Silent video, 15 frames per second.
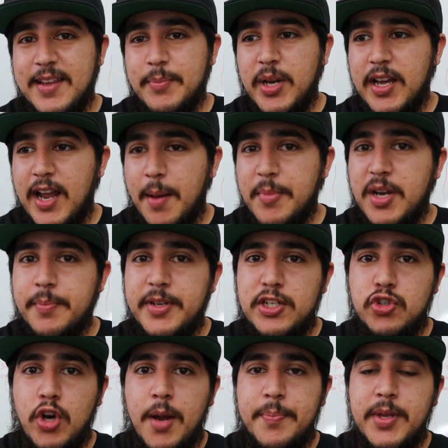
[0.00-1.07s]
But I'm going to be
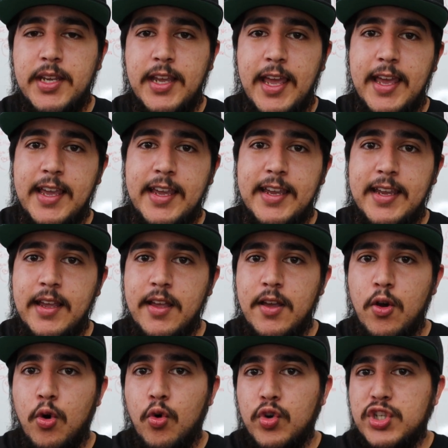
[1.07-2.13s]
dropping a
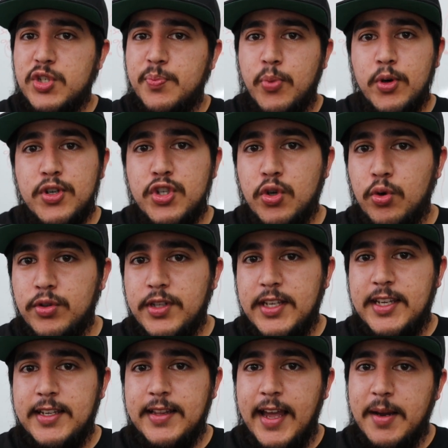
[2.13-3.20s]
sports
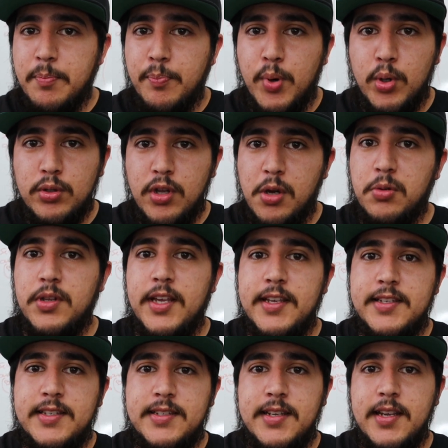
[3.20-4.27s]
only like bolo
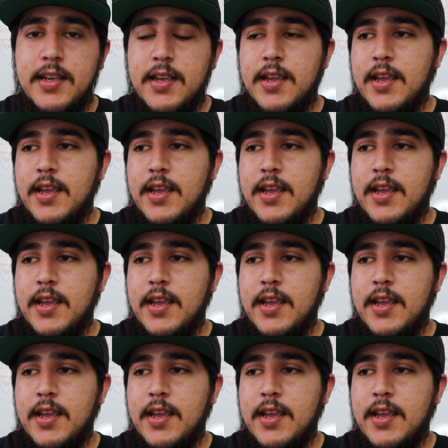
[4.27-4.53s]
list.